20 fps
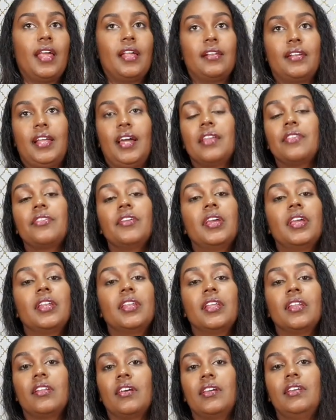that thing
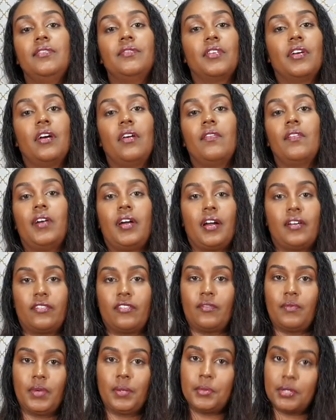did not even cover half
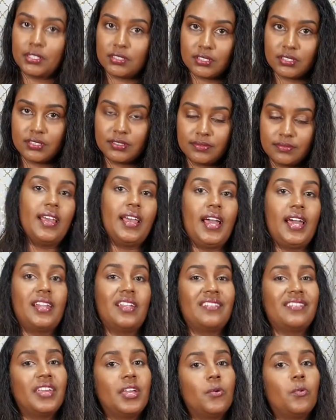of my butt. And
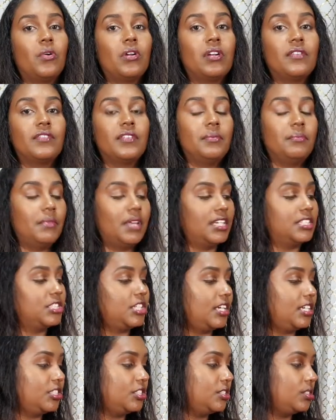I think one of the major
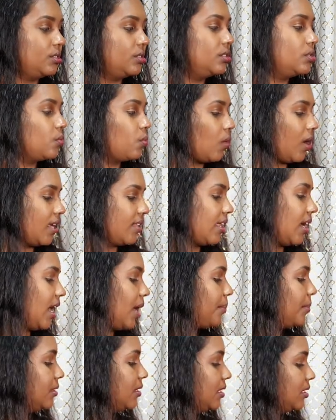issues why that
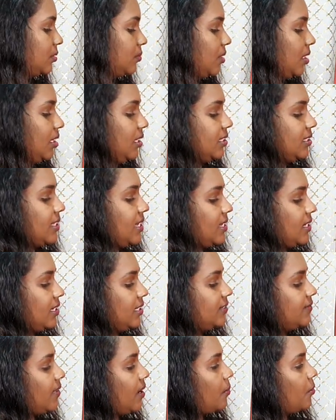happened as well is that
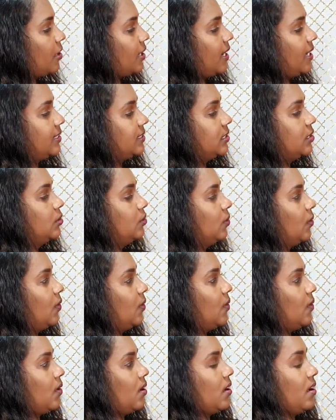this fabric has
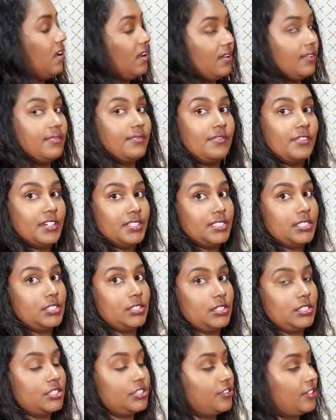no
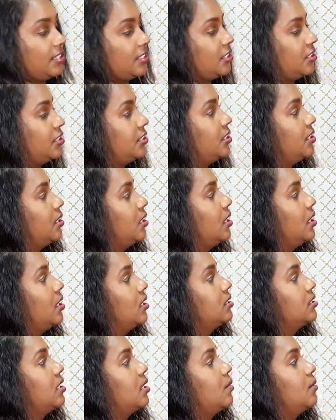vertical stretch.
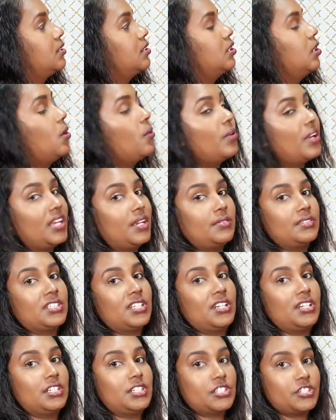So there was no way it was
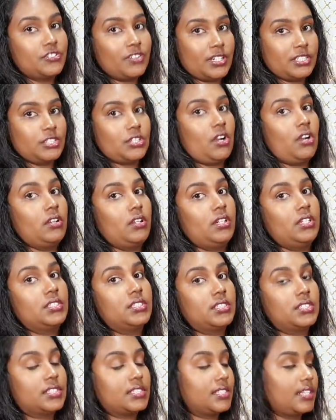going to stretch under
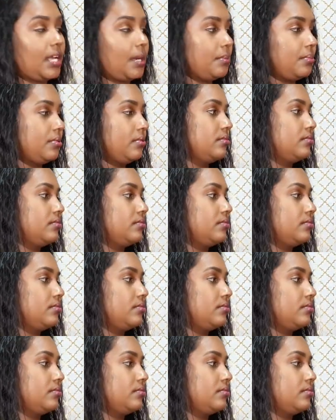to snap.